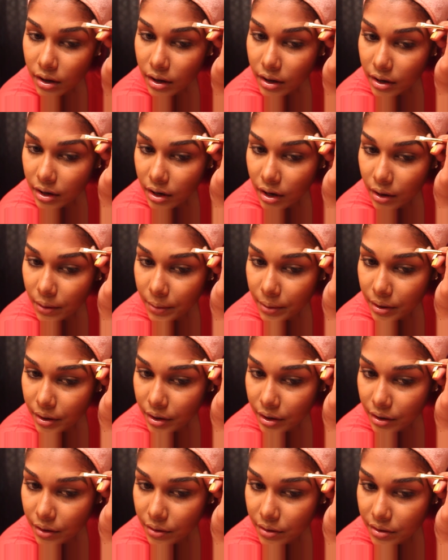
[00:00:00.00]
and now we're going
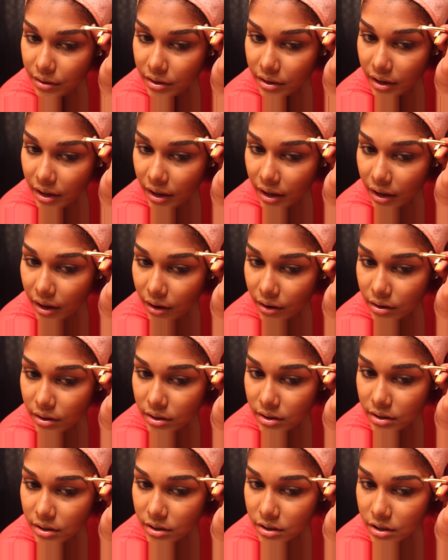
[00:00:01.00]
to go
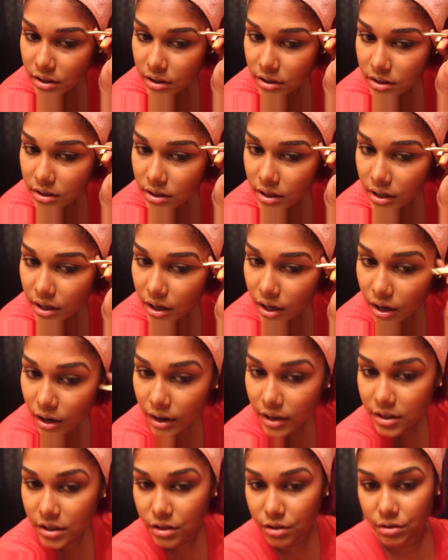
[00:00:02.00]
down just like how
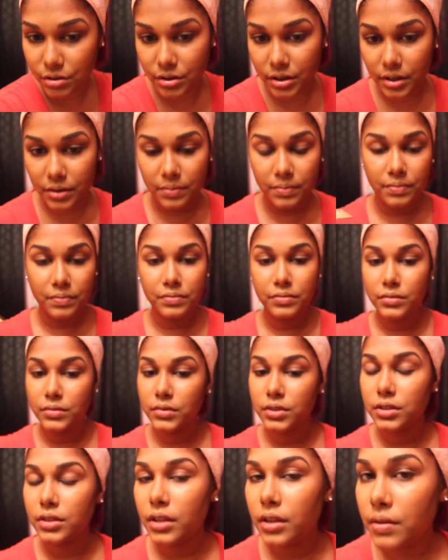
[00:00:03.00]
I just drew it.
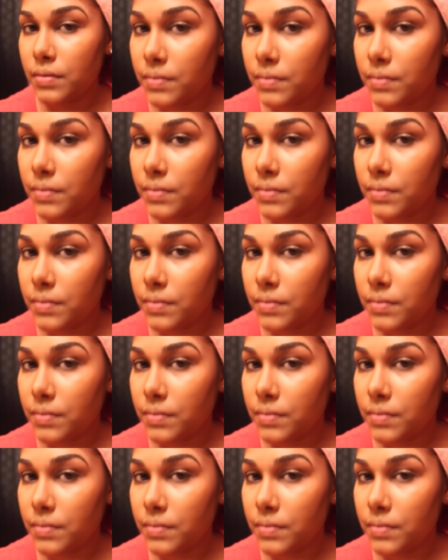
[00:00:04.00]
See?